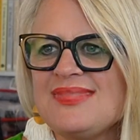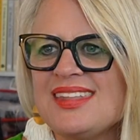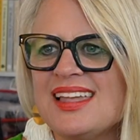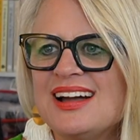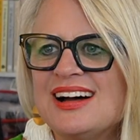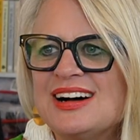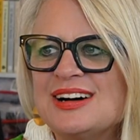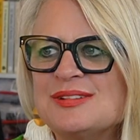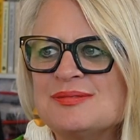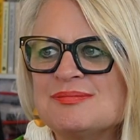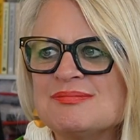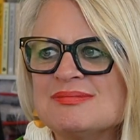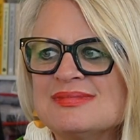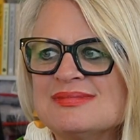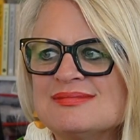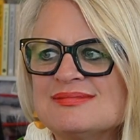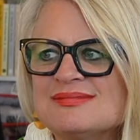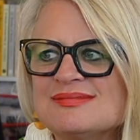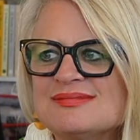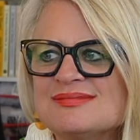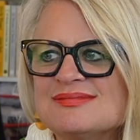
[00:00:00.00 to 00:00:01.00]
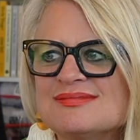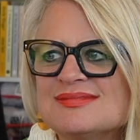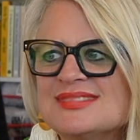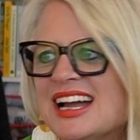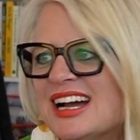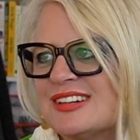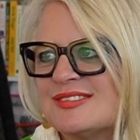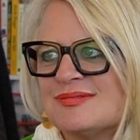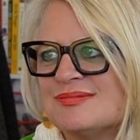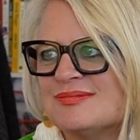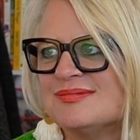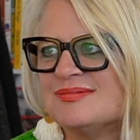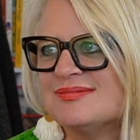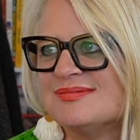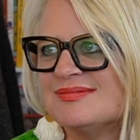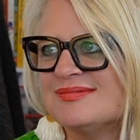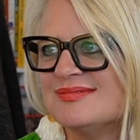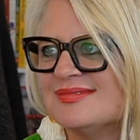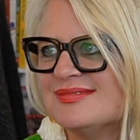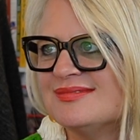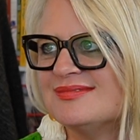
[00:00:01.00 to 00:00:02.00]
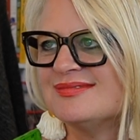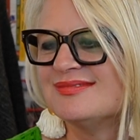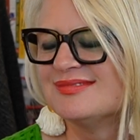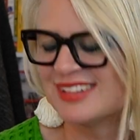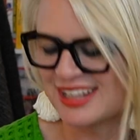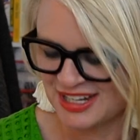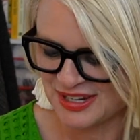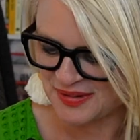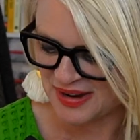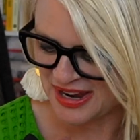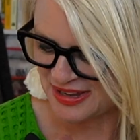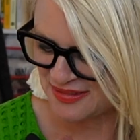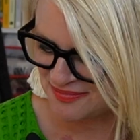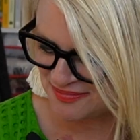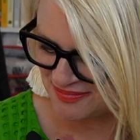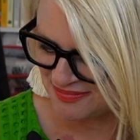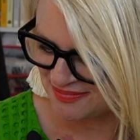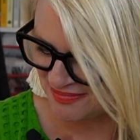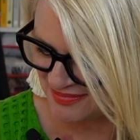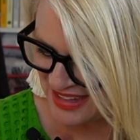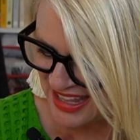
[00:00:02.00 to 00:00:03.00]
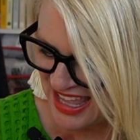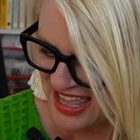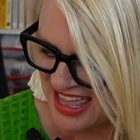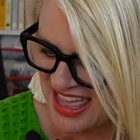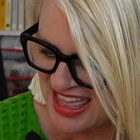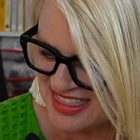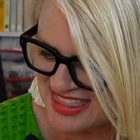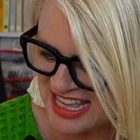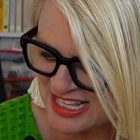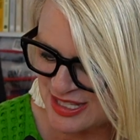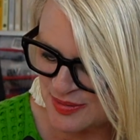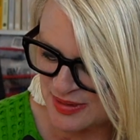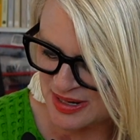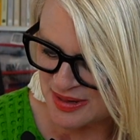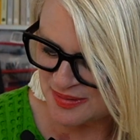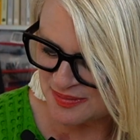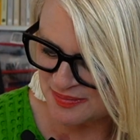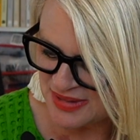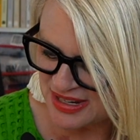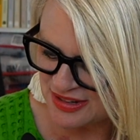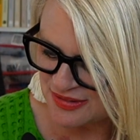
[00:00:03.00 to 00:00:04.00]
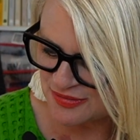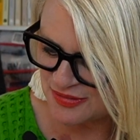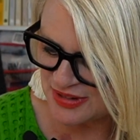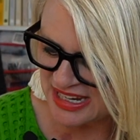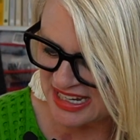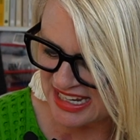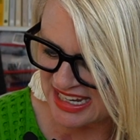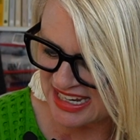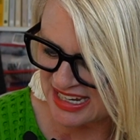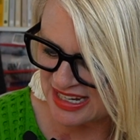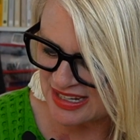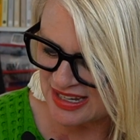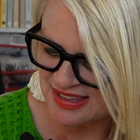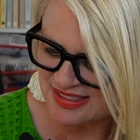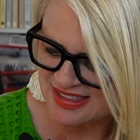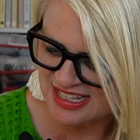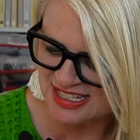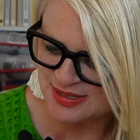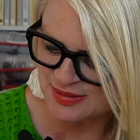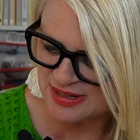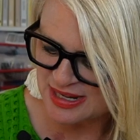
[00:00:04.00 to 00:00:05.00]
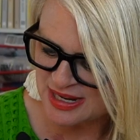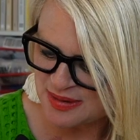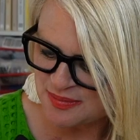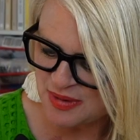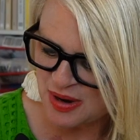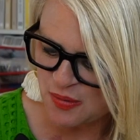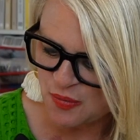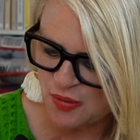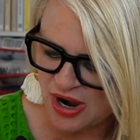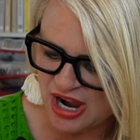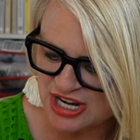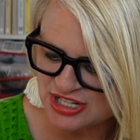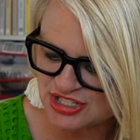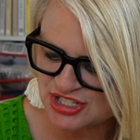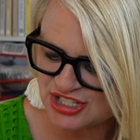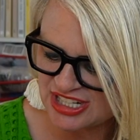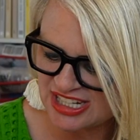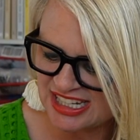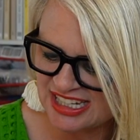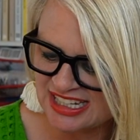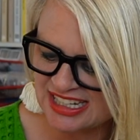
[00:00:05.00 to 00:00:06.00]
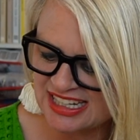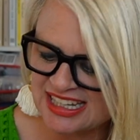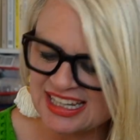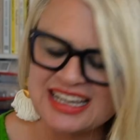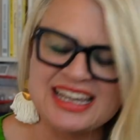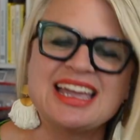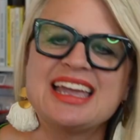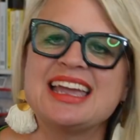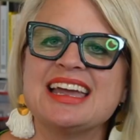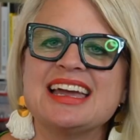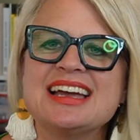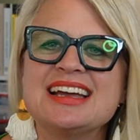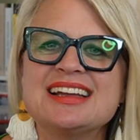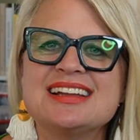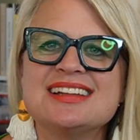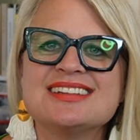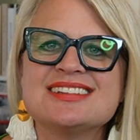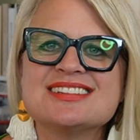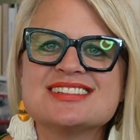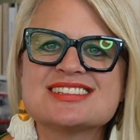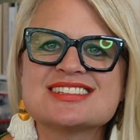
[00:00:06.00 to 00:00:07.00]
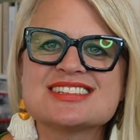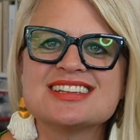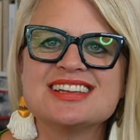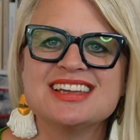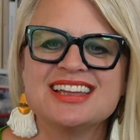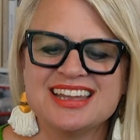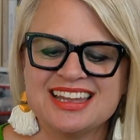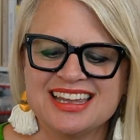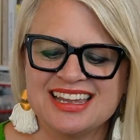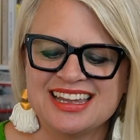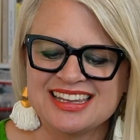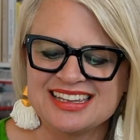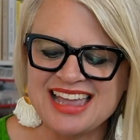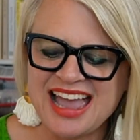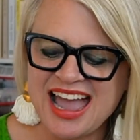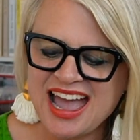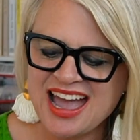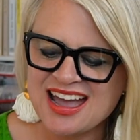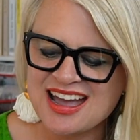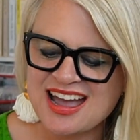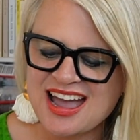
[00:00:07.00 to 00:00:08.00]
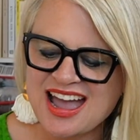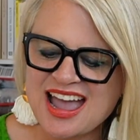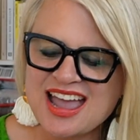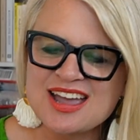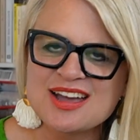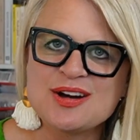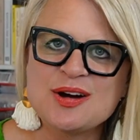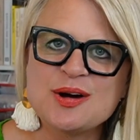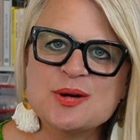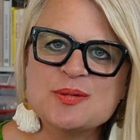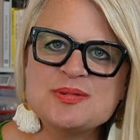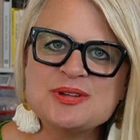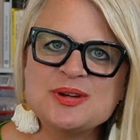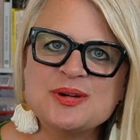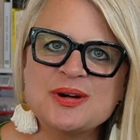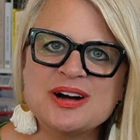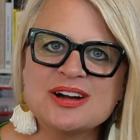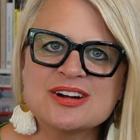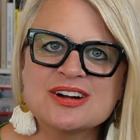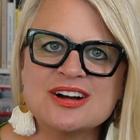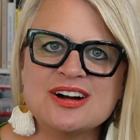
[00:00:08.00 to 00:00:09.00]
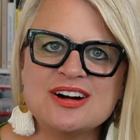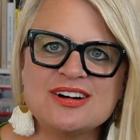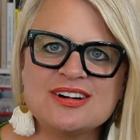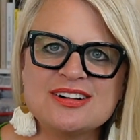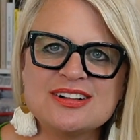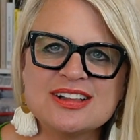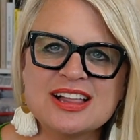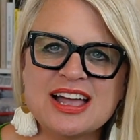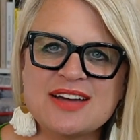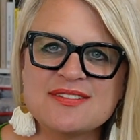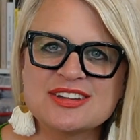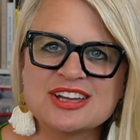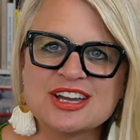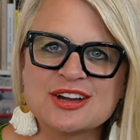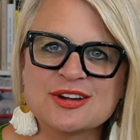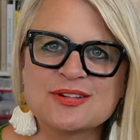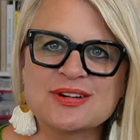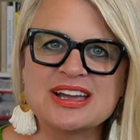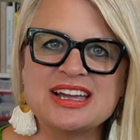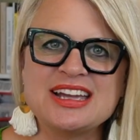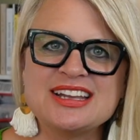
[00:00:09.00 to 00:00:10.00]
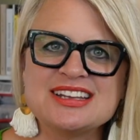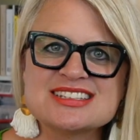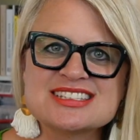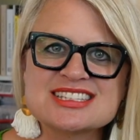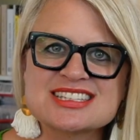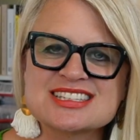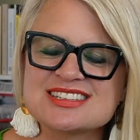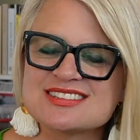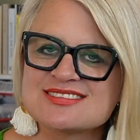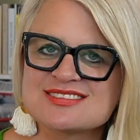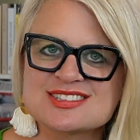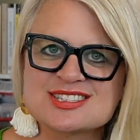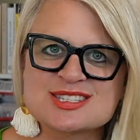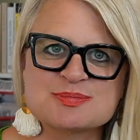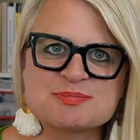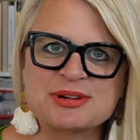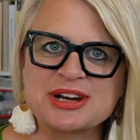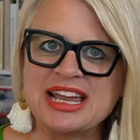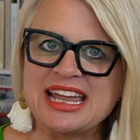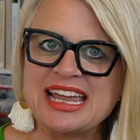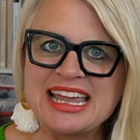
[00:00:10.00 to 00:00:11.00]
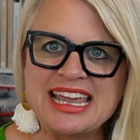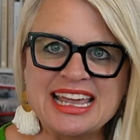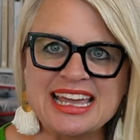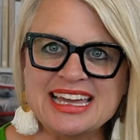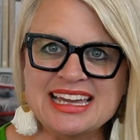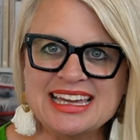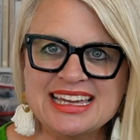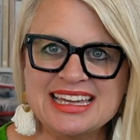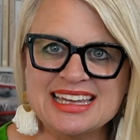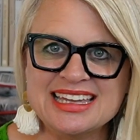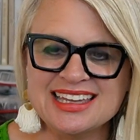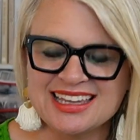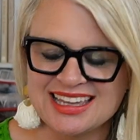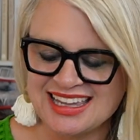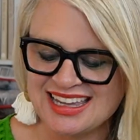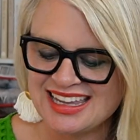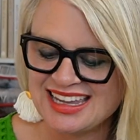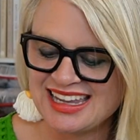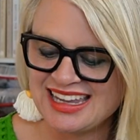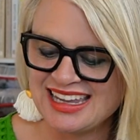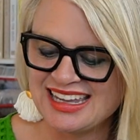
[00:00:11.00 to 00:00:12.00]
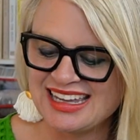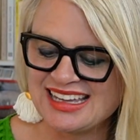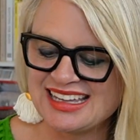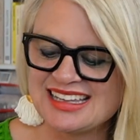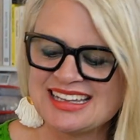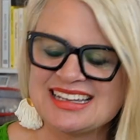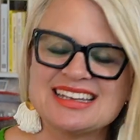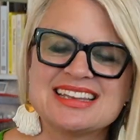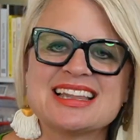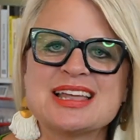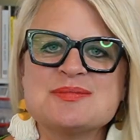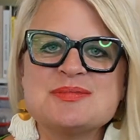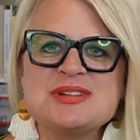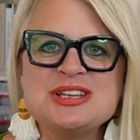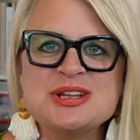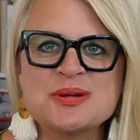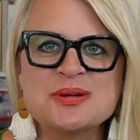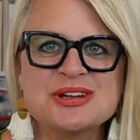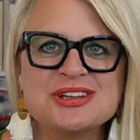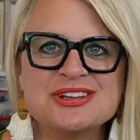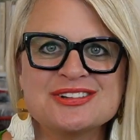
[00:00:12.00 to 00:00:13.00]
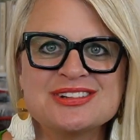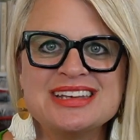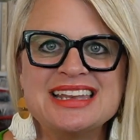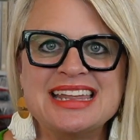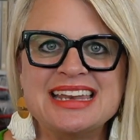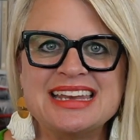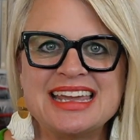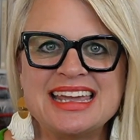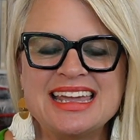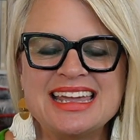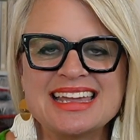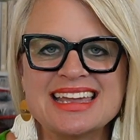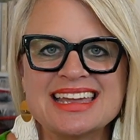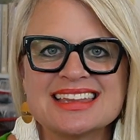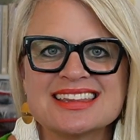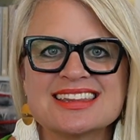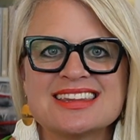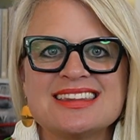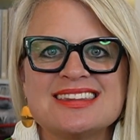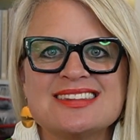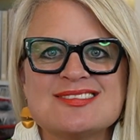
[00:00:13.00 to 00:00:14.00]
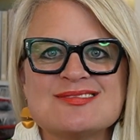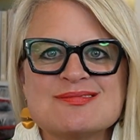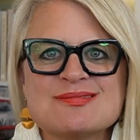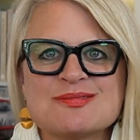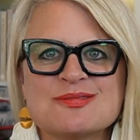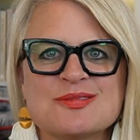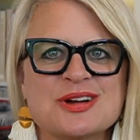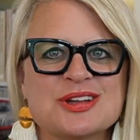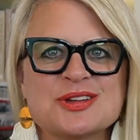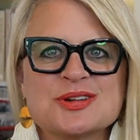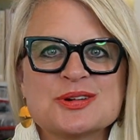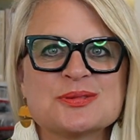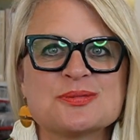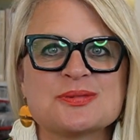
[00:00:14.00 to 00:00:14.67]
yeah. Anyway, that's what I'm reading. That's what I'm watching. And yeah, I hope you are all having a great spring. And let me know what you're knitting and what you're